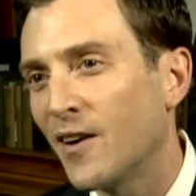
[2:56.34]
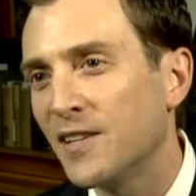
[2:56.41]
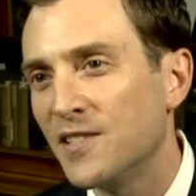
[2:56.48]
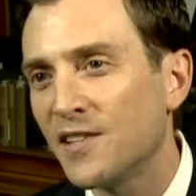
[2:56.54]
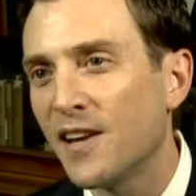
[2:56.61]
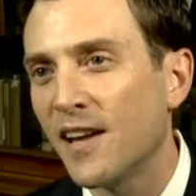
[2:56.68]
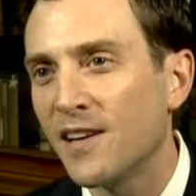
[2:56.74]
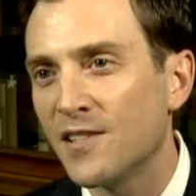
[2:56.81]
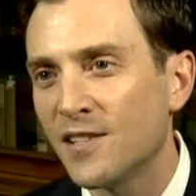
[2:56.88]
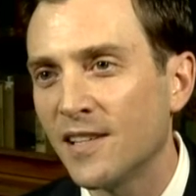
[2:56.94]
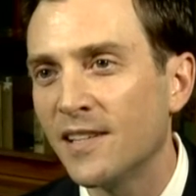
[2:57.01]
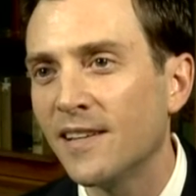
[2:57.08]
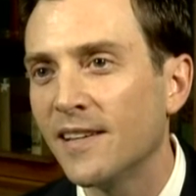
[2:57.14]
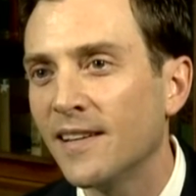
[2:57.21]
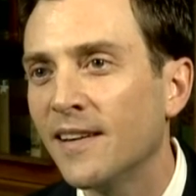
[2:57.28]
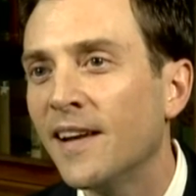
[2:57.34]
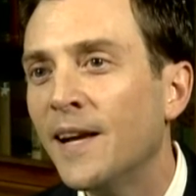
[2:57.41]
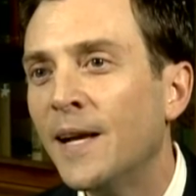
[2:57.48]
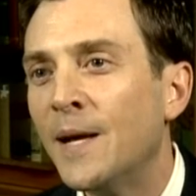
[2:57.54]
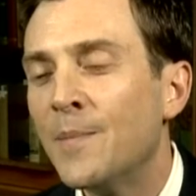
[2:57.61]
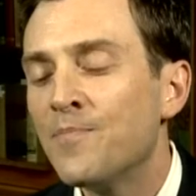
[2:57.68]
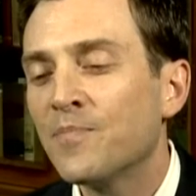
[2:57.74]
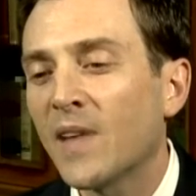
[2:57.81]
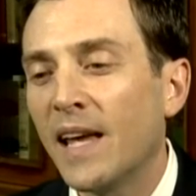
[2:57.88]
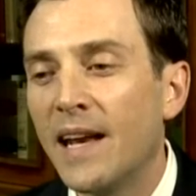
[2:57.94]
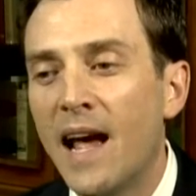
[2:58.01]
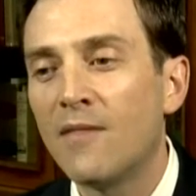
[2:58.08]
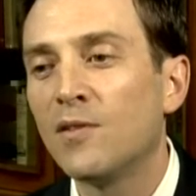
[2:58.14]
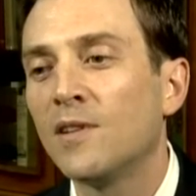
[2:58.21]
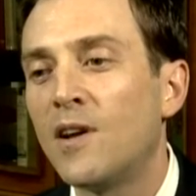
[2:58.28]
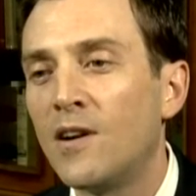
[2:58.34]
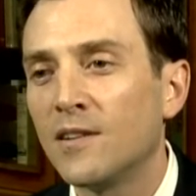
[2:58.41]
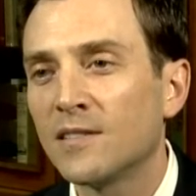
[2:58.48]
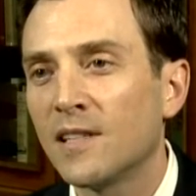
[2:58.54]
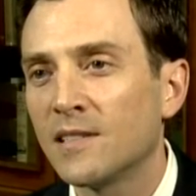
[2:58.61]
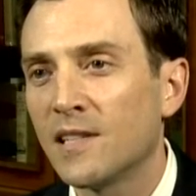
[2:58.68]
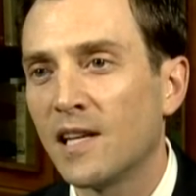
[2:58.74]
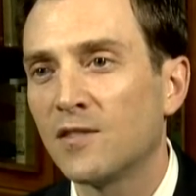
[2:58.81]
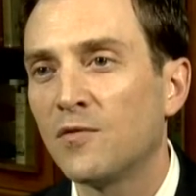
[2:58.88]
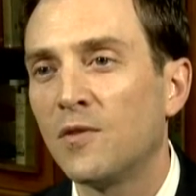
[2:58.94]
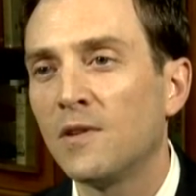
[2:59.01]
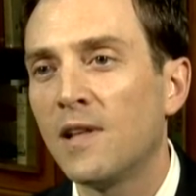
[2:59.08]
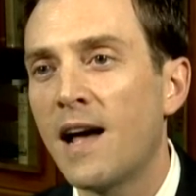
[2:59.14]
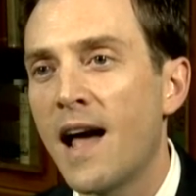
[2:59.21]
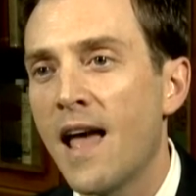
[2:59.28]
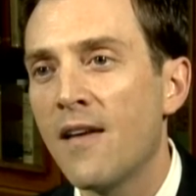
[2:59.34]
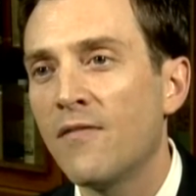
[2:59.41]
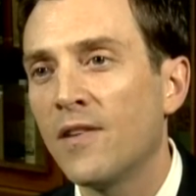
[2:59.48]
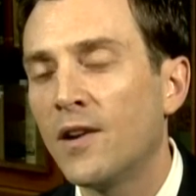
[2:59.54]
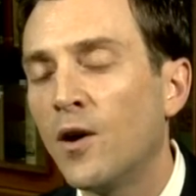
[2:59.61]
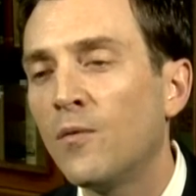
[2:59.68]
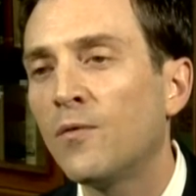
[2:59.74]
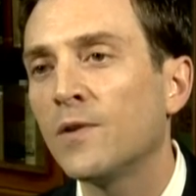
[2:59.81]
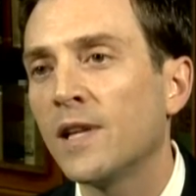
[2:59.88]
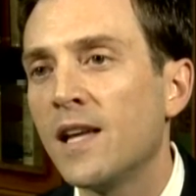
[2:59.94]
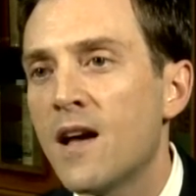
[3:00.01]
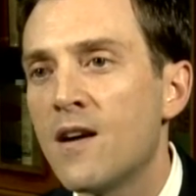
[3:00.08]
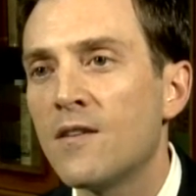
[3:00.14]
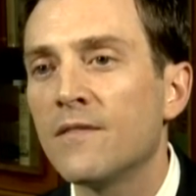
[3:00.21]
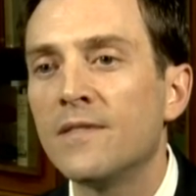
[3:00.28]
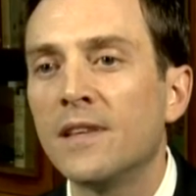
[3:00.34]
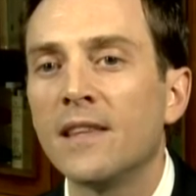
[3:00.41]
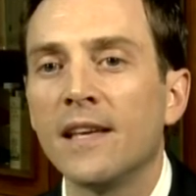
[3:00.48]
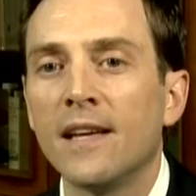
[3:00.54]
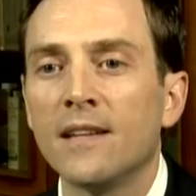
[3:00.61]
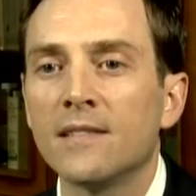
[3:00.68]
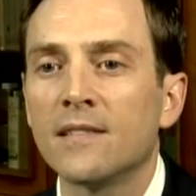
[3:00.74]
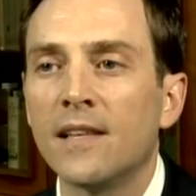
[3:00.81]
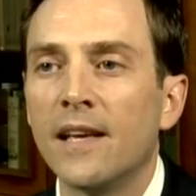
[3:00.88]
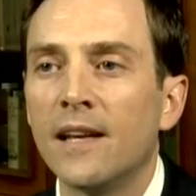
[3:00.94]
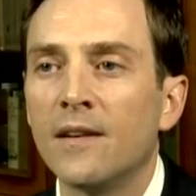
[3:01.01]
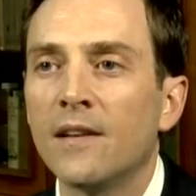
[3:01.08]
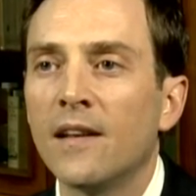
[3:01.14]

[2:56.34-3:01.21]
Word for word: education and, and have a long, successful life. And hopefully, all of the things that,